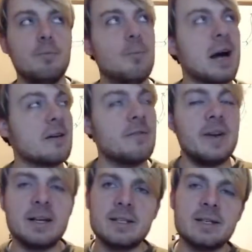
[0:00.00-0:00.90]
bug
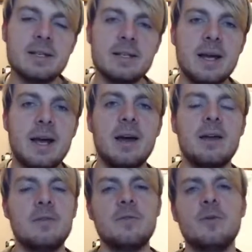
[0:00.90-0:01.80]
fixes
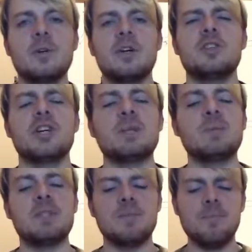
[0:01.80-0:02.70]
and for the
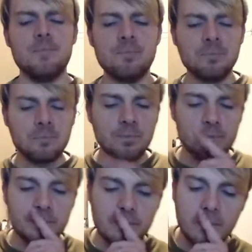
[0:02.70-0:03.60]
adjustments.
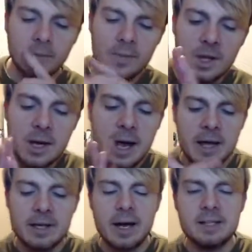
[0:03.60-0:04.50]

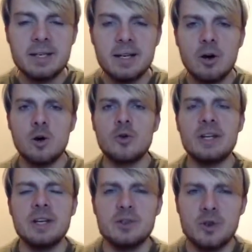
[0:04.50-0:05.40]
And I think I
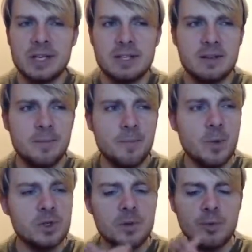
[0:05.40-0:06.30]
already addressed the
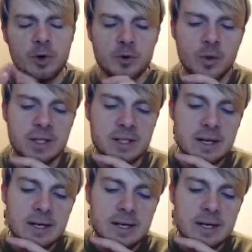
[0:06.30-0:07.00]
most important ones.